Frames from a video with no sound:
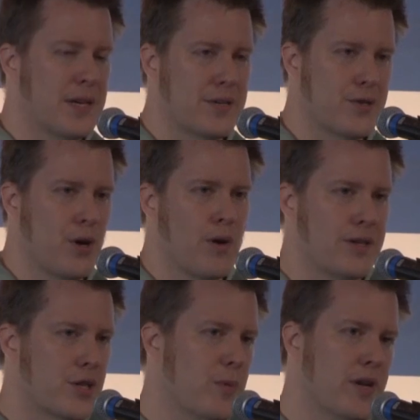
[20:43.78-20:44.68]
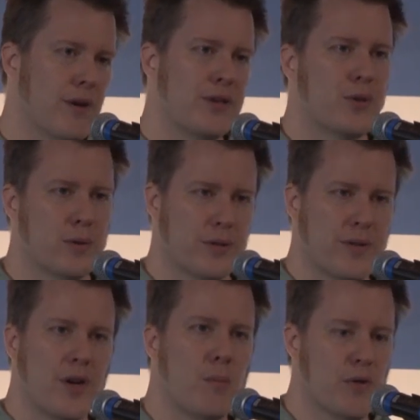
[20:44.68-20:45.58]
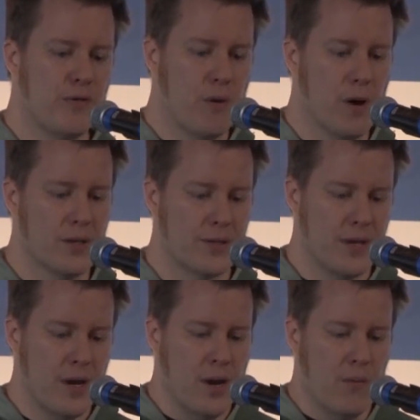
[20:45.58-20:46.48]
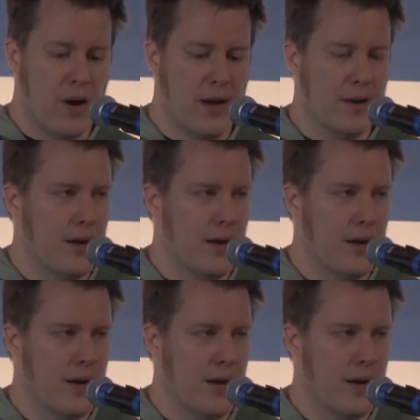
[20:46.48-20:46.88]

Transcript: because there's already so many great tools that have come before us, right?